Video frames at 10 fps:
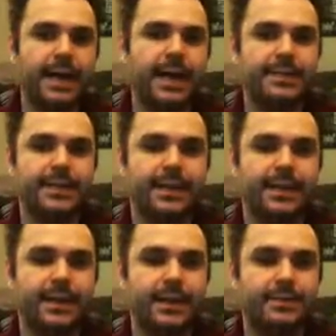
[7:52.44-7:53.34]
It's
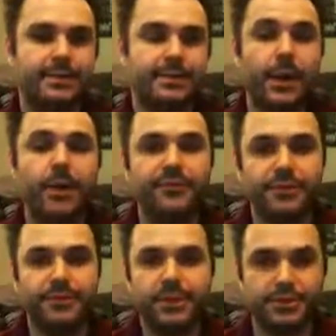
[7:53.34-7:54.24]
a
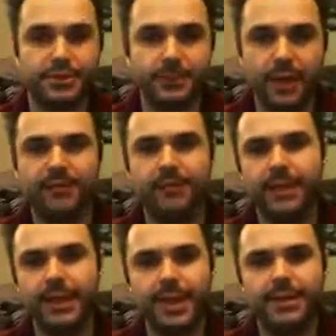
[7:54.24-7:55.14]
special spell
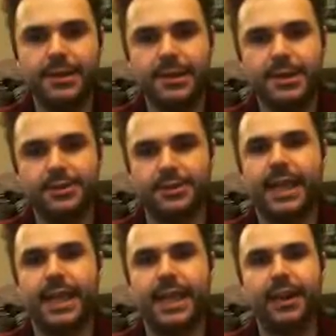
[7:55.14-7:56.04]
familiar, so you're
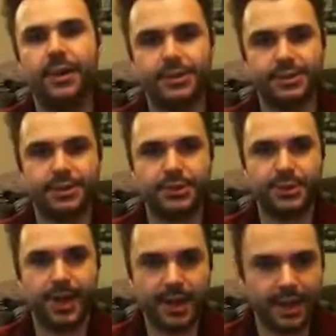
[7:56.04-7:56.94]
taking it on a
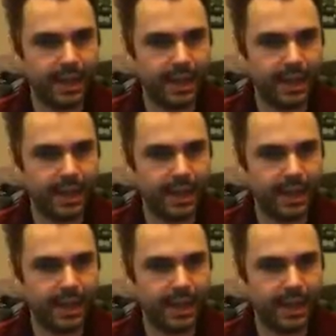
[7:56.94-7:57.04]
sorcerer.